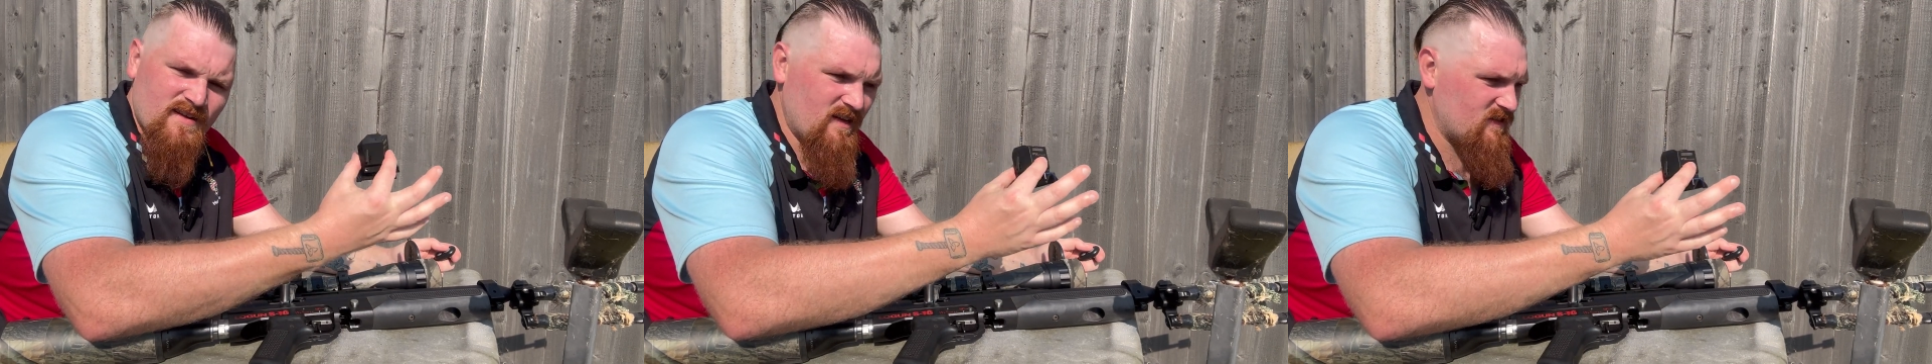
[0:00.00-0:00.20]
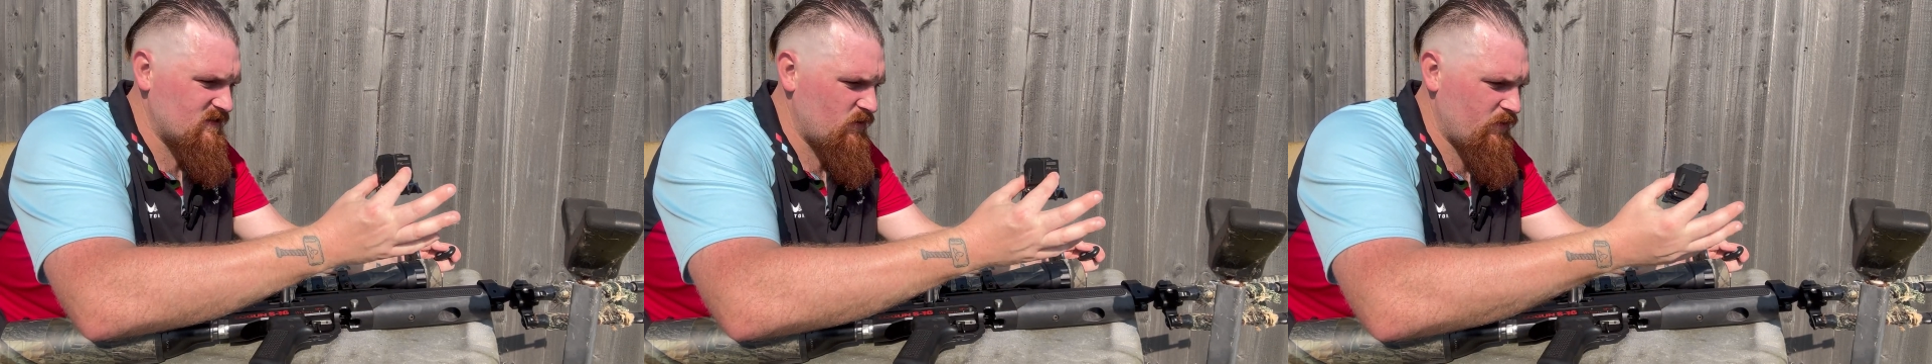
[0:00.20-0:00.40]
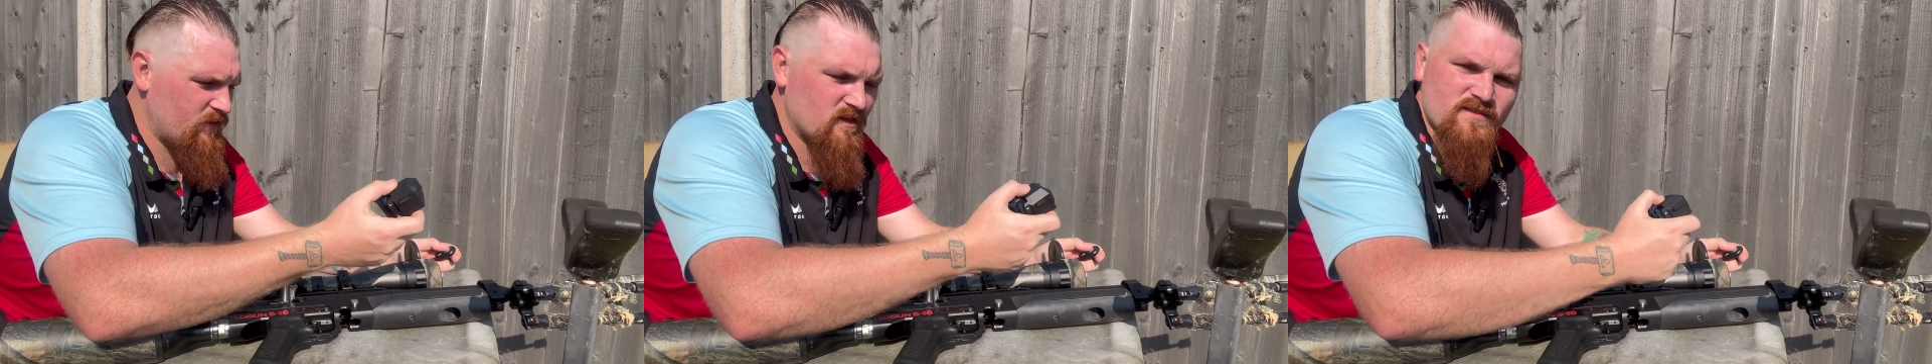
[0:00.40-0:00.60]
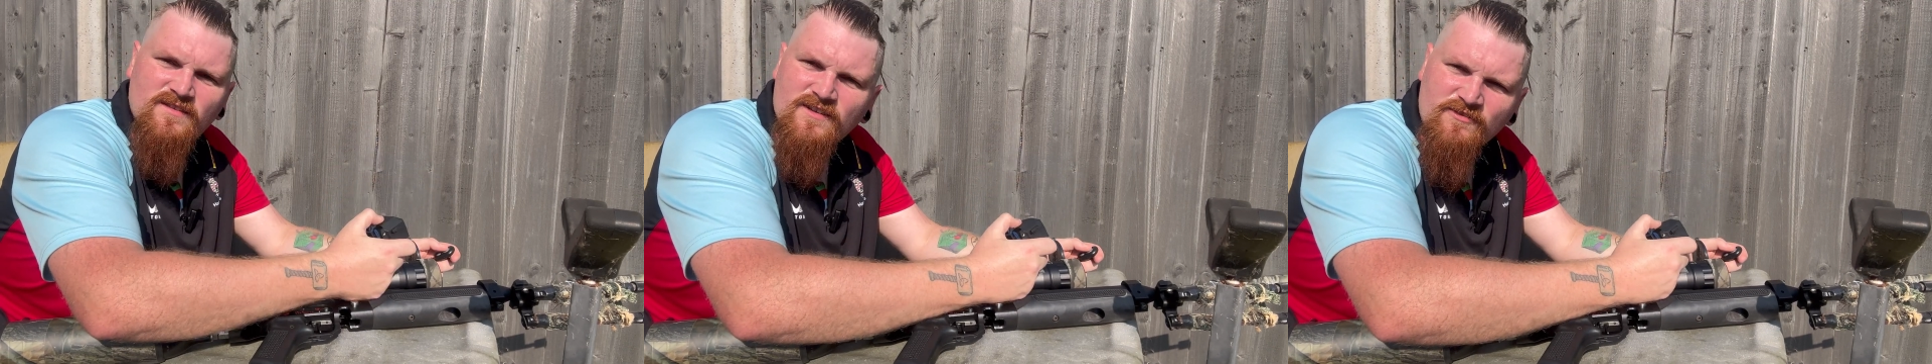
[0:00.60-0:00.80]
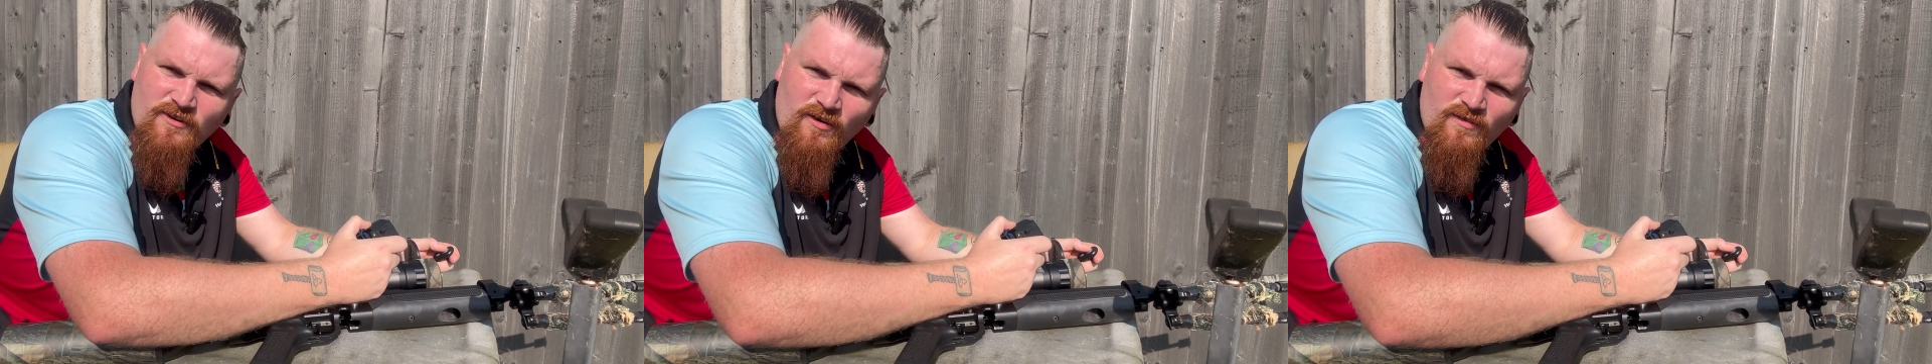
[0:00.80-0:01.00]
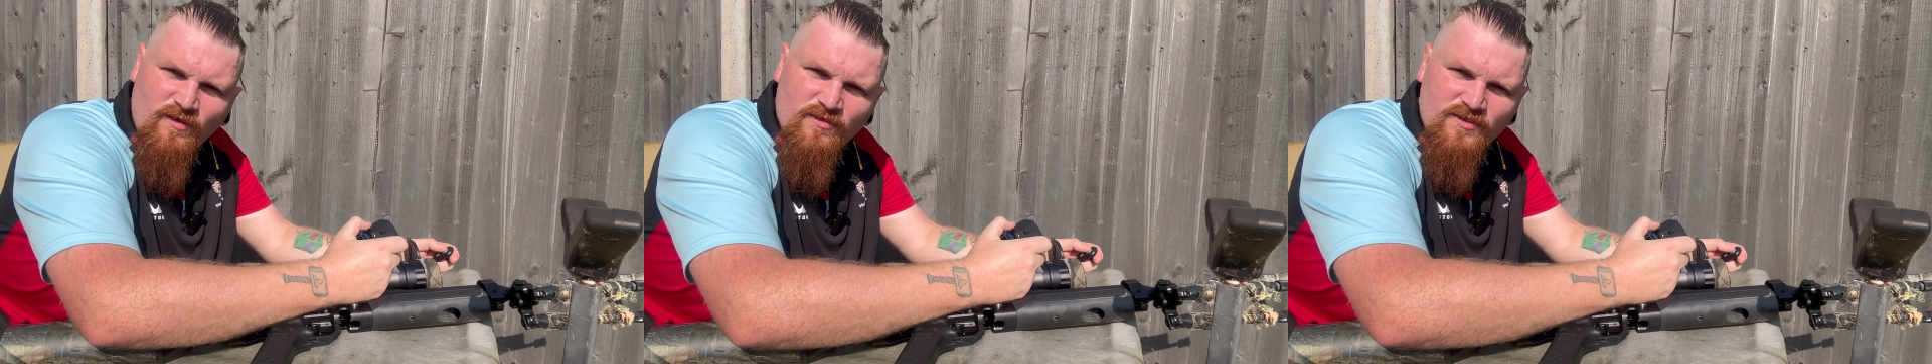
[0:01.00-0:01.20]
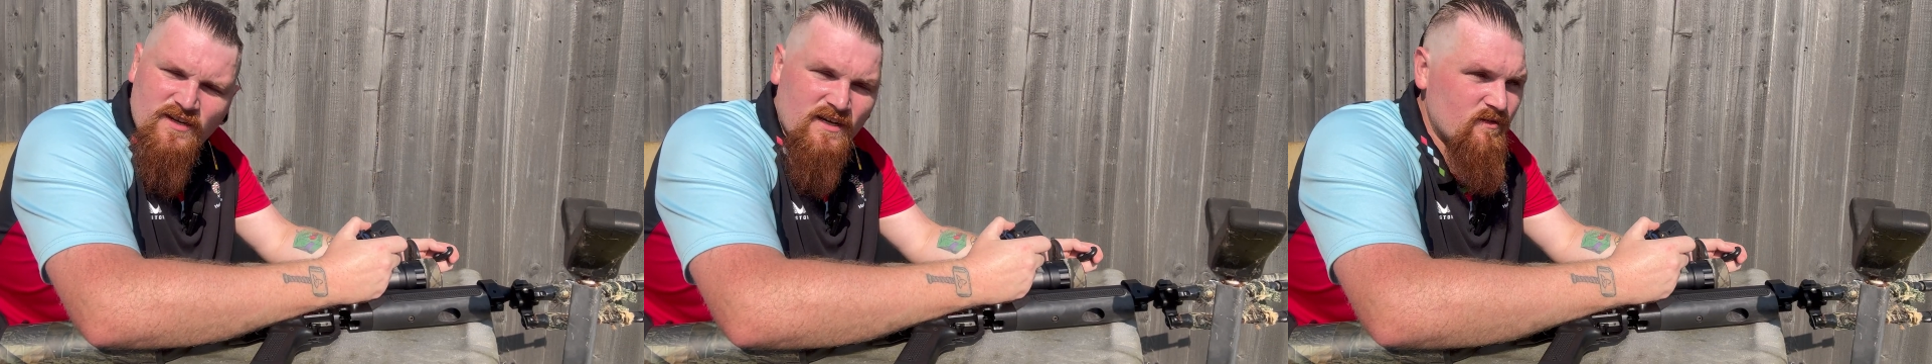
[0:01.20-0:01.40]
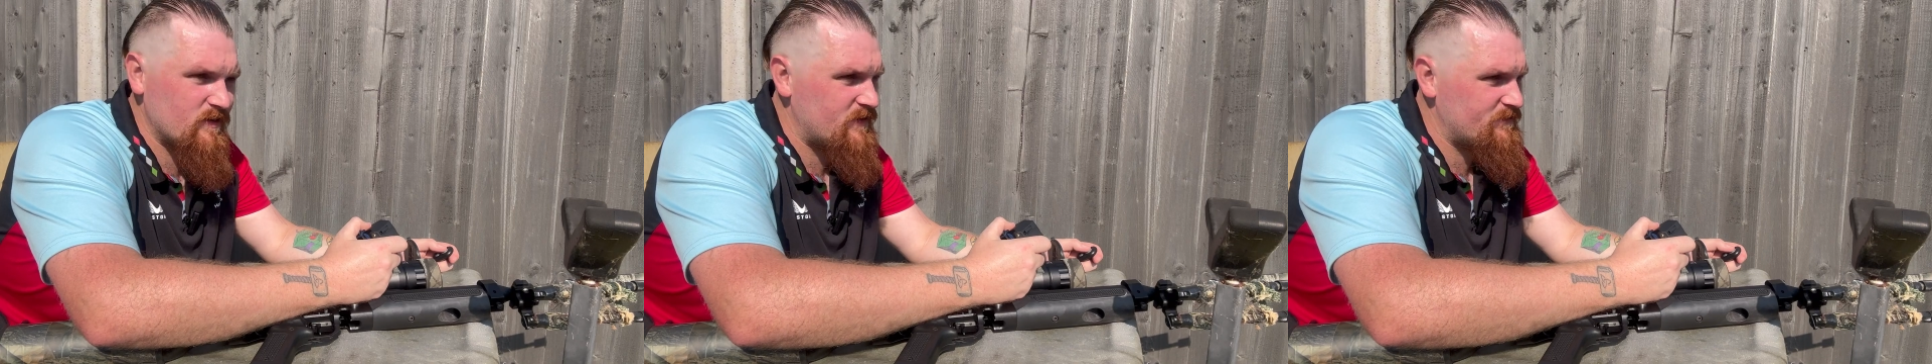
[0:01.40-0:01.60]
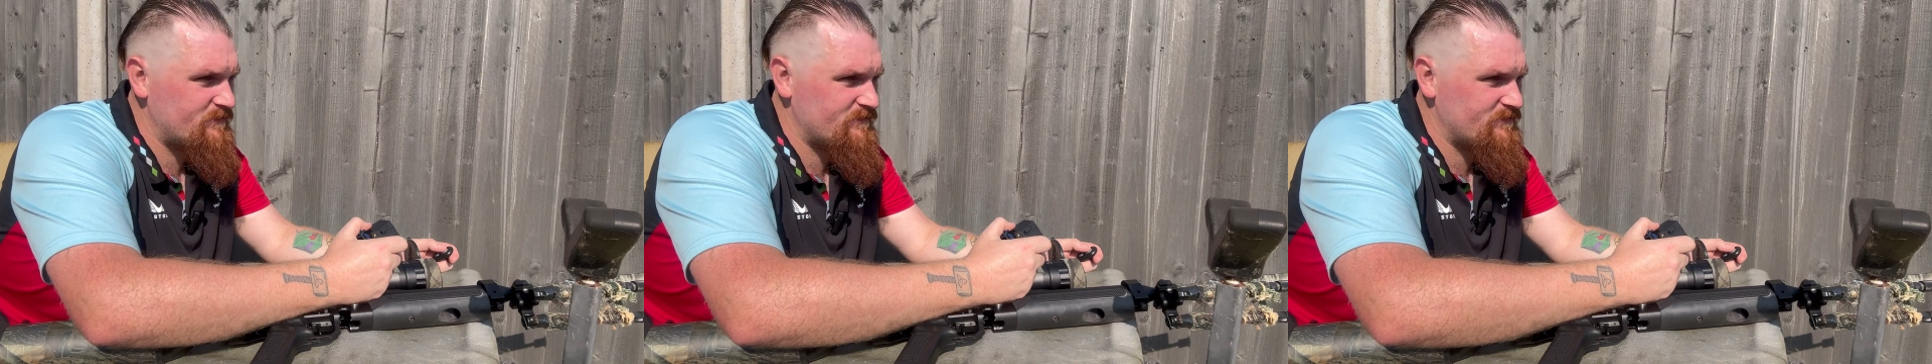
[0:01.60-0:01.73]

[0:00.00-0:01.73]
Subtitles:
Let's see what it does on the chrono, shall we?